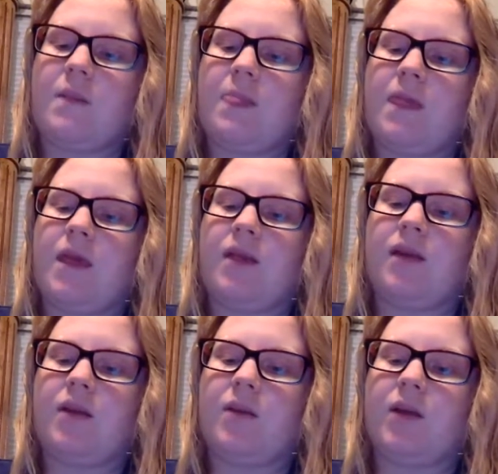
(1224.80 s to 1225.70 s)
it's not
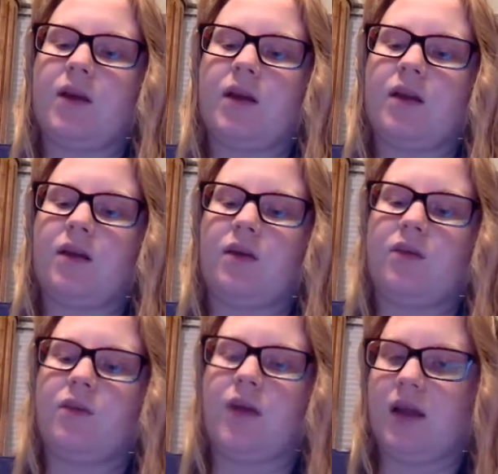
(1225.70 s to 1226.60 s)
because of
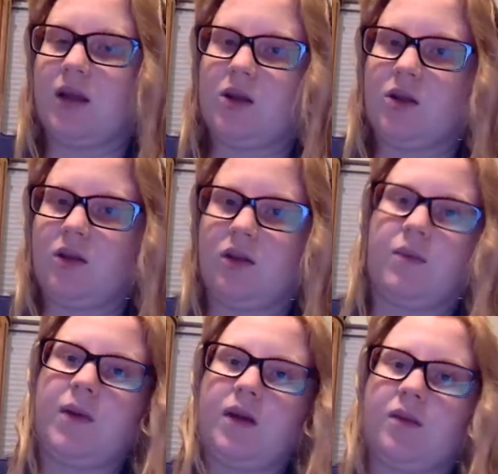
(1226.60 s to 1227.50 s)
money issues, it's
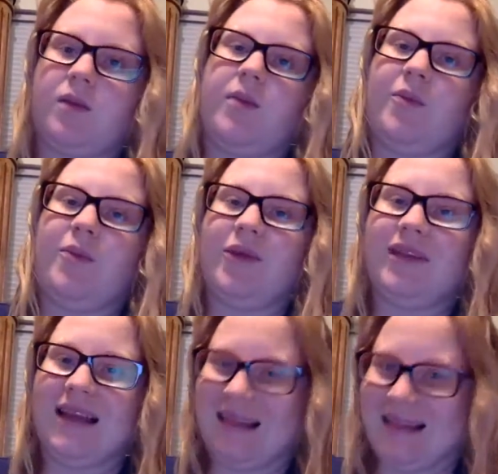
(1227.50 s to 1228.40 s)
because my mom was
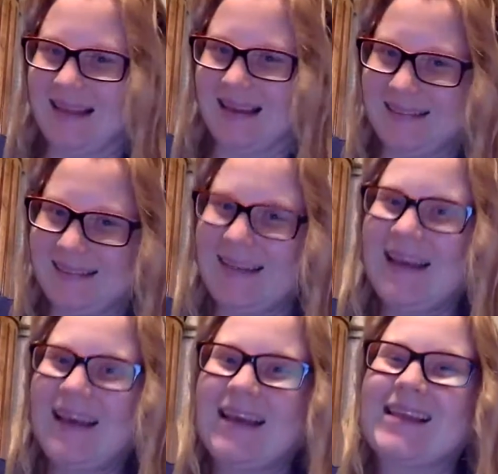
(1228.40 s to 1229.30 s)
lazy.
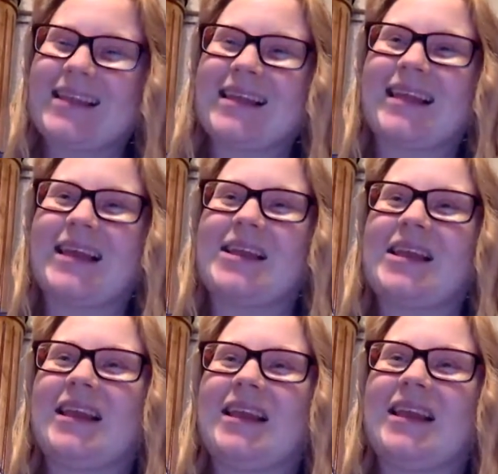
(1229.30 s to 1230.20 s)
She said she
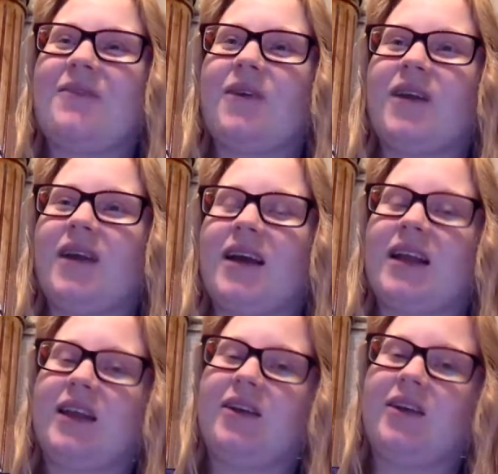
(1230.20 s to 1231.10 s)
didn't want to
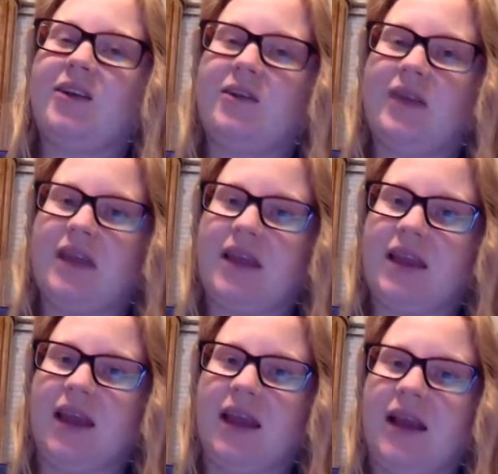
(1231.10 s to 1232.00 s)
clean or do
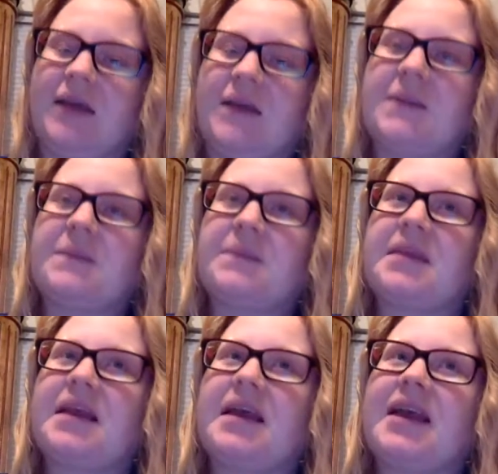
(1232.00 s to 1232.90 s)
anything.
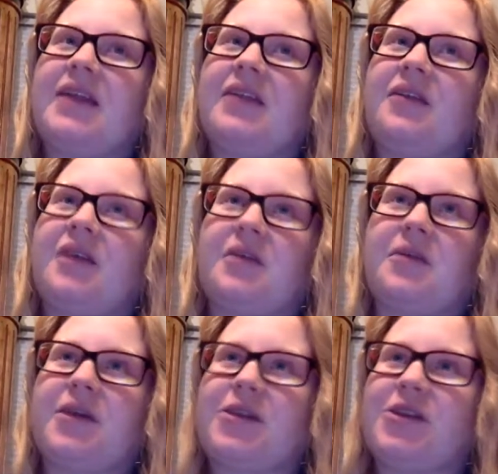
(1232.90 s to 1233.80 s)
And so that's why
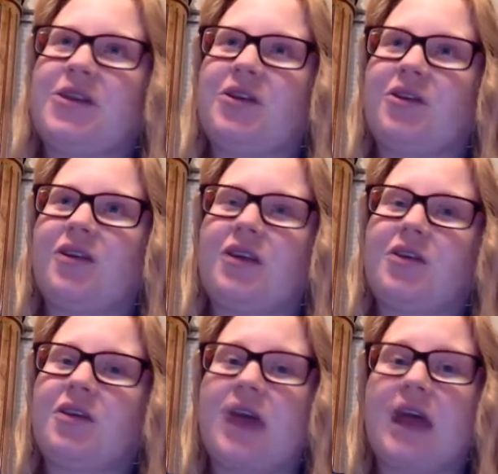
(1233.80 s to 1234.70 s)
she chose such a
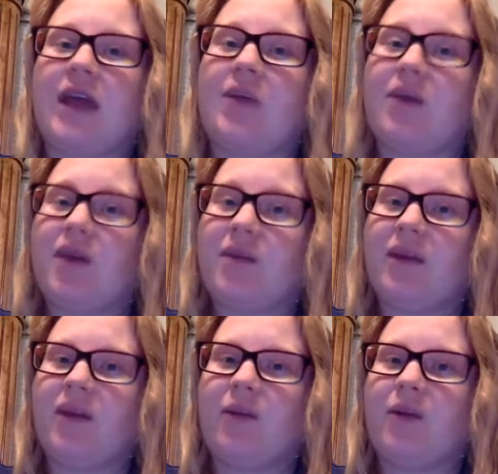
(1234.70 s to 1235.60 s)
tiny apartment.
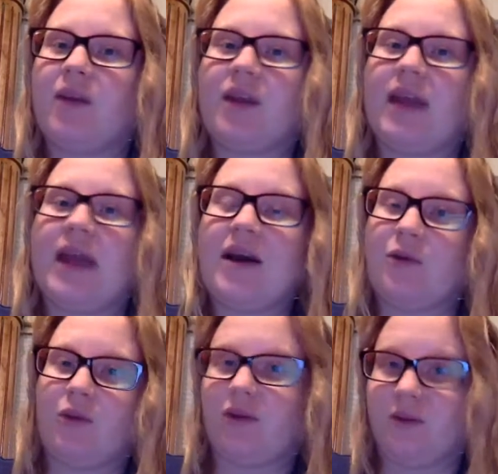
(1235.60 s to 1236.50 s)
The layout
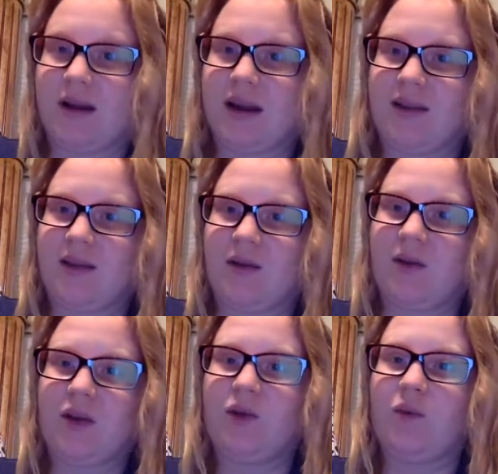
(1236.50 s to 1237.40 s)
was great, so
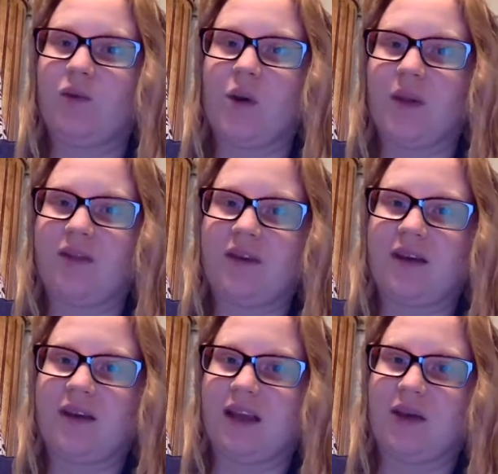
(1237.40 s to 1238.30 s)
you always felt
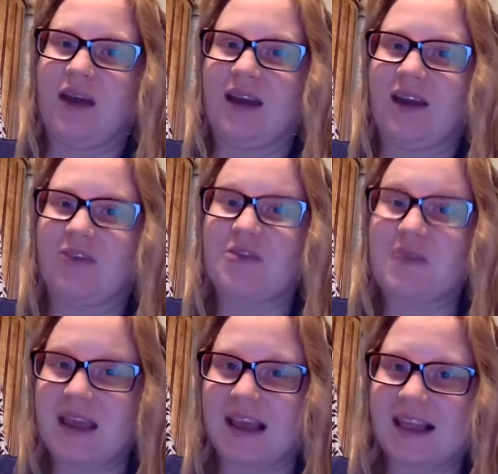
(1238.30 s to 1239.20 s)
like you had enough
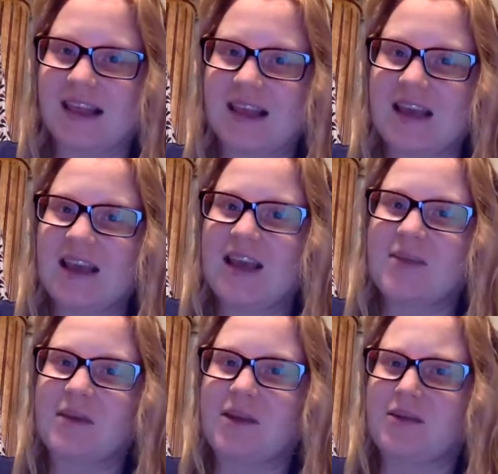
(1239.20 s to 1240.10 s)
space,
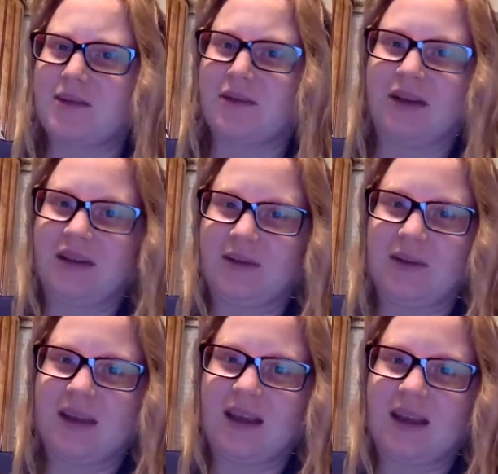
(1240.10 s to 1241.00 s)
especially with only 2
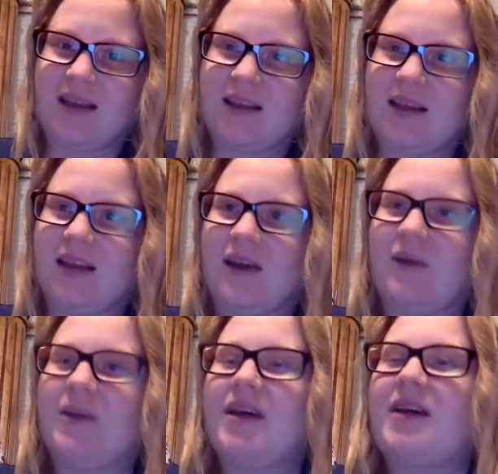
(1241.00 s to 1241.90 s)
kids,
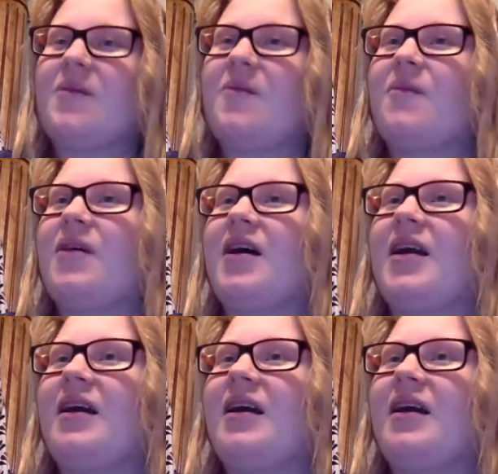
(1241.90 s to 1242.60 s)
But